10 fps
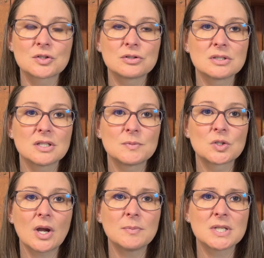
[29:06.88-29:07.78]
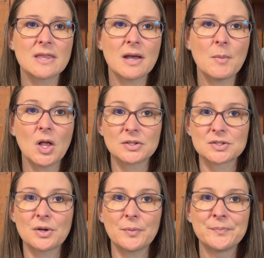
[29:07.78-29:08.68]
subscribe to them
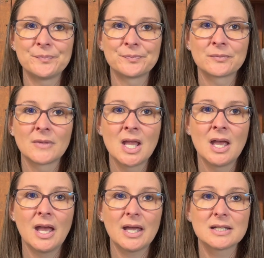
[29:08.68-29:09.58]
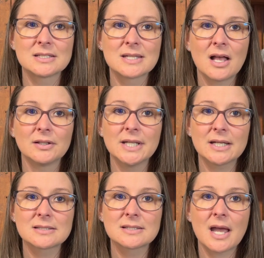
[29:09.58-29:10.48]
also. And until
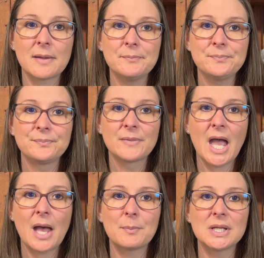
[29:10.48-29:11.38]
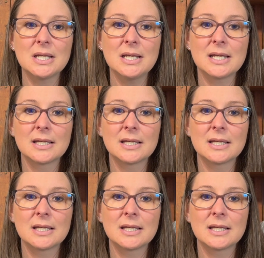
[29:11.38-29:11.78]
next time, happy knitting!